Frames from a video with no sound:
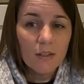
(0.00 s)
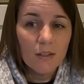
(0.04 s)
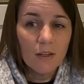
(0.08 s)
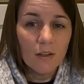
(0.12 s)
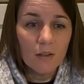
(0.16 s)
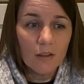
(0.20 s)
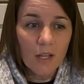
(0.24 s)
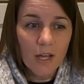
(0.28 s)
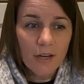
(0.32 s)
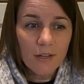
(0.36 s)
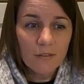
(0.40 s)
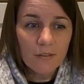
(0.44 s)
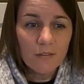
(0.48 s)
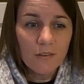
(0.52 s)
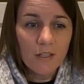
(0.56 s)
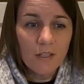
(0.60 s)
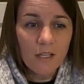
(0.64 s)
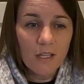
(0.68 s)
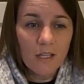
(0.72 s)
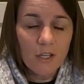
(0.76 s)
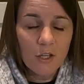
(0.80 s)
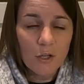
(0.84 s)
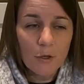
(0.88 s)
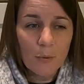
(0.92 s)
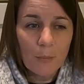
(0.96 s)
a lot of
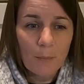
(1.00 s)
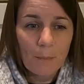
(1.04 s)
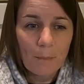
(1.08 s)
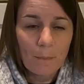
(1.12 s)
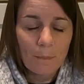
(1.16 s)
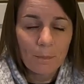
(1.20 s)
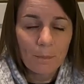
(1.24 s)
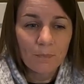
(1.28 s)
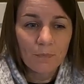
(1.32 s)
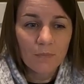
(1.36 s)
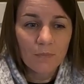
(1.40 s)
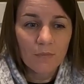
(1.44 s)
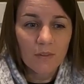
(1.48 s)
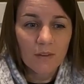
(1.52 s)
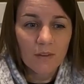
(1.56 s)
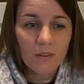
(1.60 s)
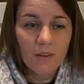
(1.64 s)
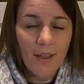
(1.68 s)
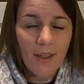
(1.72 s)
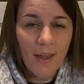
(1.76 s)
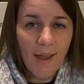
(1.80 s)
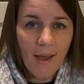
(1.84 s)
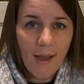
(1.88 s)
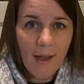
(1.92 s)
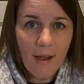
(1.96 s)
the
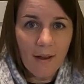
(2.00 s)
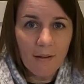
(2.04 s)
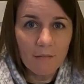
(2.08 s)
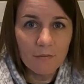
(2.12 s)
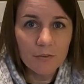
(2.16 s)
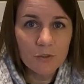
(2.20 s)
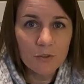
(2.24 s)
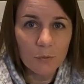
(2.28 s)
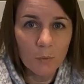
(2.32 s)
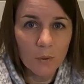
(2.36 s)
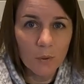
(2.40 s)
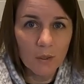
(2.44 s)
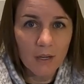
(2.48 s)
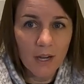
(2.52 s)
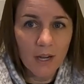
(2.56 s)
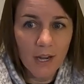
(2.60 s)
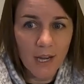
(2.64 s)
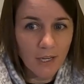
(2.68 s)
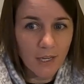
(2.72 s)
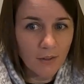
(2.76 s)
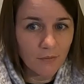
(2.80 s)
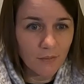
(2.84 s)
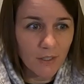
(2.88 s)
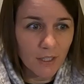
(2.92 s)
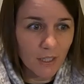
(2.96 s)
calves were
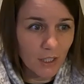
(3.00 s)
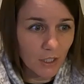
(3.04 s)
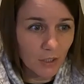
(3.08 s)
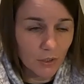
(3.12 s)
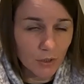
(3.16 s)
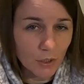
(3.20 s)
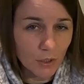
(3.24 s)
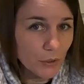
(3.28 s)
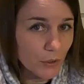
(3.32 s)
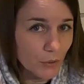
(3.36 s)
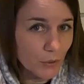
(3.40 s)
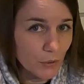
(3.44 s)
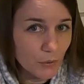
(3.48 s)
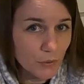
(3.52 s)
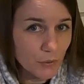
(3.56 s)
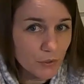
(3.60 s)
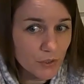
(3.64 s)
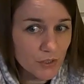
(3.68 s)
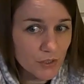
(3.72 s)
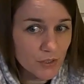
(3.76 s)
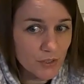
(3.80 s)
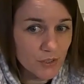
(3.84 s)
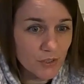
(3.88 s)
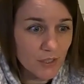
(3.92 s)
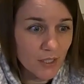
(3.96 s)
kind of getting
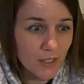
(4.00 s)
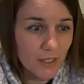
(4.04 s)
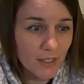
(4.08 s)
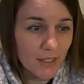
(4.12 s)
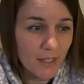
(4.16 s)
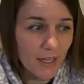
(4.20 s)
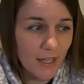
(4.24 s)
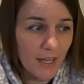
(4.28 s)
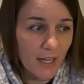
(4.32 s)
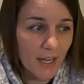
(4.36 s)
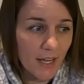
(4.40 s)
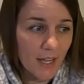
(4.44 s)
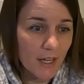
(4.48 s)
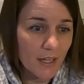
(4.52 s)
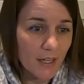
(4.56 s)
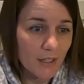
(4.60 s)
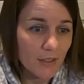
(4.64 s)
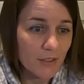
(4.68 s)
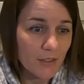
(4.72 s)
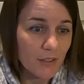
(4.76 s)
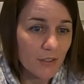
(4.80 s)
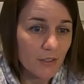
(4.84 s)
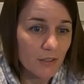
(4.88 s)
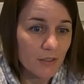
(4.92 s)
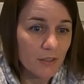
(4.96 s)
loose
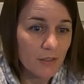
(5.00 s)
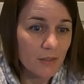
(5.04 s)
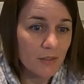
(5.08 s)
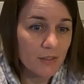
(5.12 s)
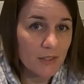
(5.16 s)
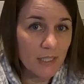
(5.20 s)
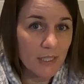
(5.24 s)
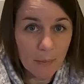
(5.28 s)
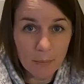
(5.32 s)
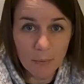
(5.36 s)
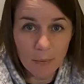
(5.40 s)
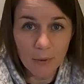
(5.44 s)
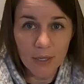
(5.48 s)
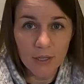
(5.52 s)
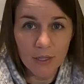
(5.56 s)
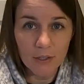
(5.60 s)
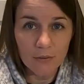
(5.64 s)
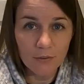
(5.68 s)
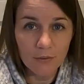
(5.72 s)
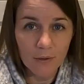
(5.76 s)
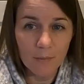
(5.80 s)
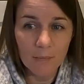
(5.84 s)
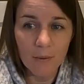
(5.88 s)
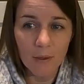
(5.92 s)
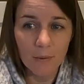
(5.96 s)
and separated
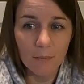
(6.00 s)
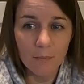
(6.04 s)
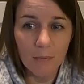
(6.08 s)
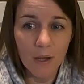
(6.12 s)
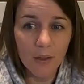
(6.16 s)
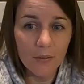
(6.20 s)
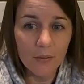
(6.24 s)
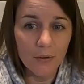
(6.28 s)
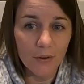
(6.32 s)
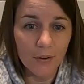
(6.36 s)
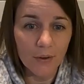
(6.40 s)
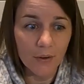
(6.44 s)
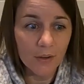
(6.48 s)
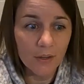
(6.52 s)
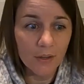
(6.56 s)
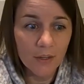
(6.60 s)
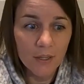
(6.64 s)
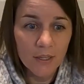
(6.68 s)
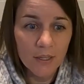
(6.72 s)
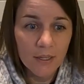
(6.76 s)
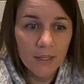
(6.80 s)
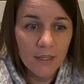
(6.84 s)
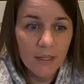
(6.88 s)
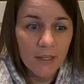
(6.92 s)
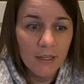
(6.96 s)
from their mother
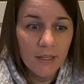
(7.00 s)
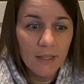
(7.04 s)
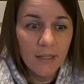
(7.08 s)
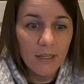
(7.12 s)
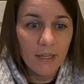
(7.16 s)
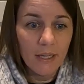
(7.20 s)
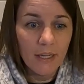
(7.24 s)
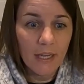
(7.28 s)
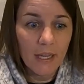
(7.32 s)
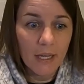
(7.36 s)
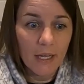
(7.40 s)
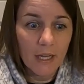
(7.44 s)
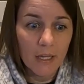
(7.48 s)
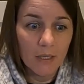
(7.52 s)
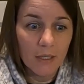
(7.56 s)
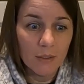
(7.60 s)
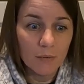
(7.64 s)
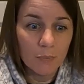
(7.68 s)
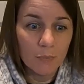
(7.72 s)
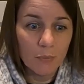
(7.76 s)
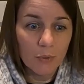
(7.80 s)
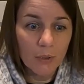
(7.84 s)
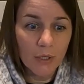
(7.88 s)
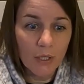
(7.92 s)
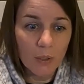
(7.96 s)

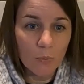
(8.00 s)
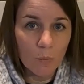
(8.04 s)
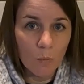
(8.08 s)
and pretty